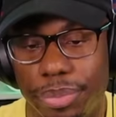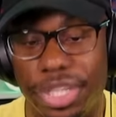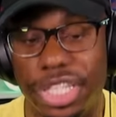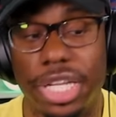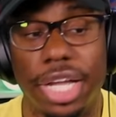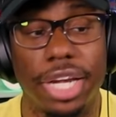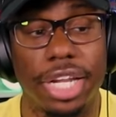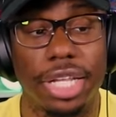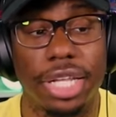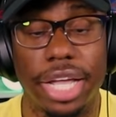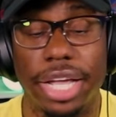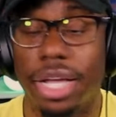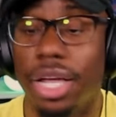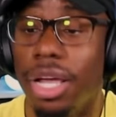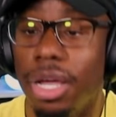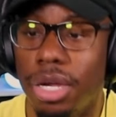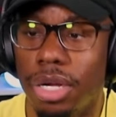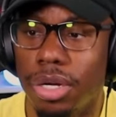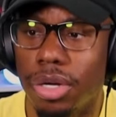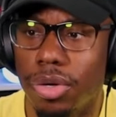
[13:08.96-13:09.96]
Miss Honey, like,
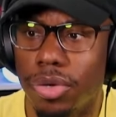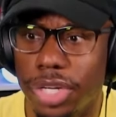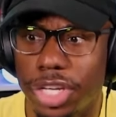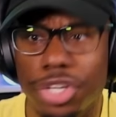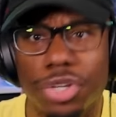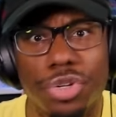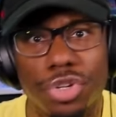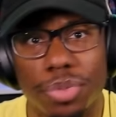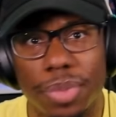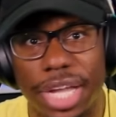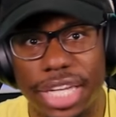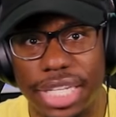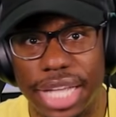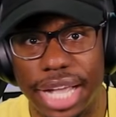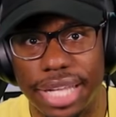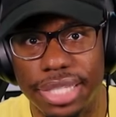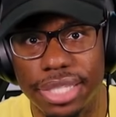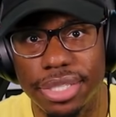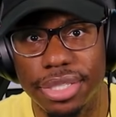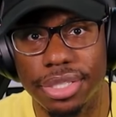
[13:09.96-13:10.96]
uh, girl, can you do my
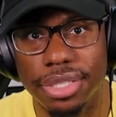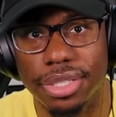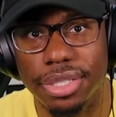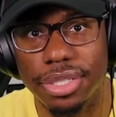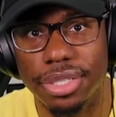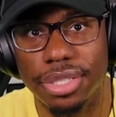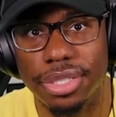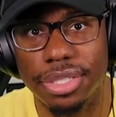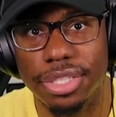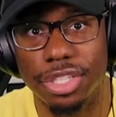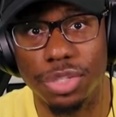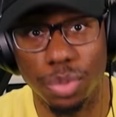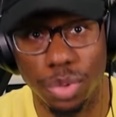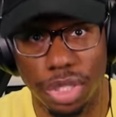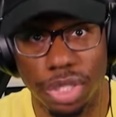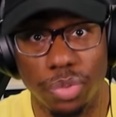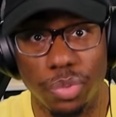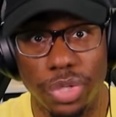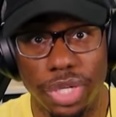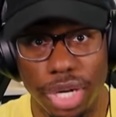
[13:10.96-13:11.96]
taxes? You
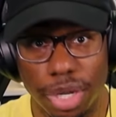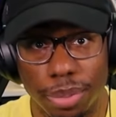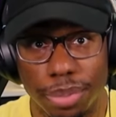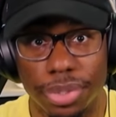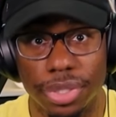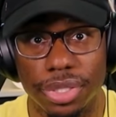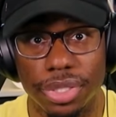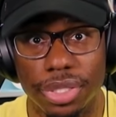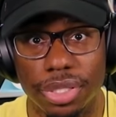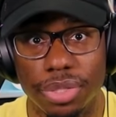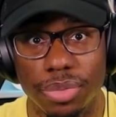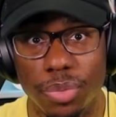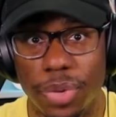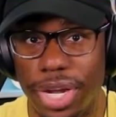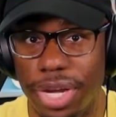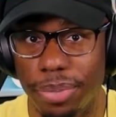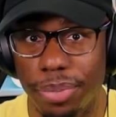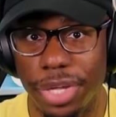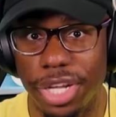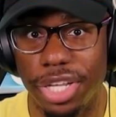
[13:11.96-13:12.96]
good with numbers.
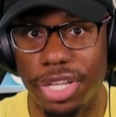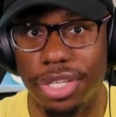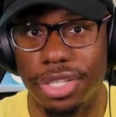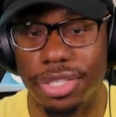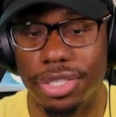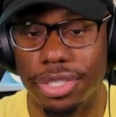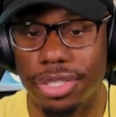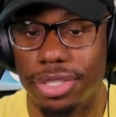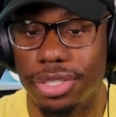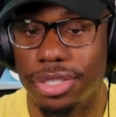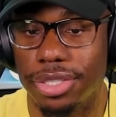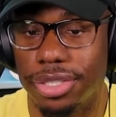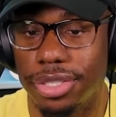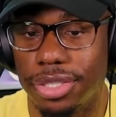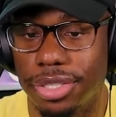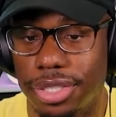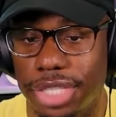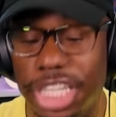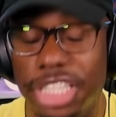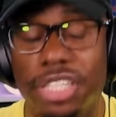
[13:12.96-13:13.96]
Wait a minute.
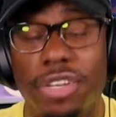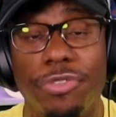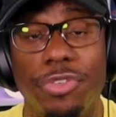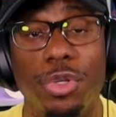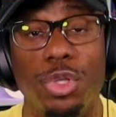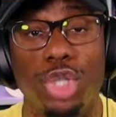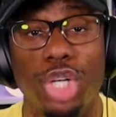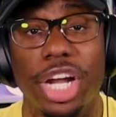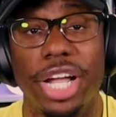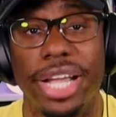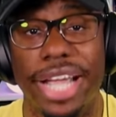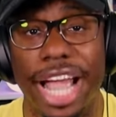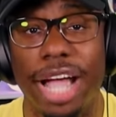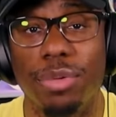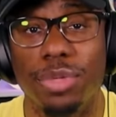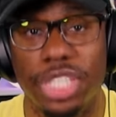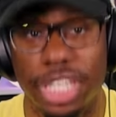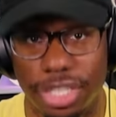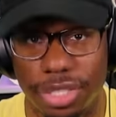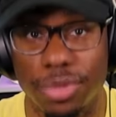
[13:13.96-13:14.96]
That's a future
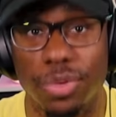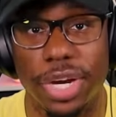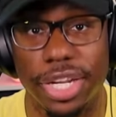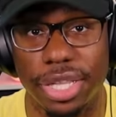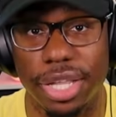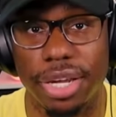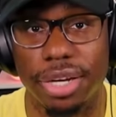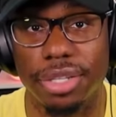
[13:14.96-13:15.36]
accountant right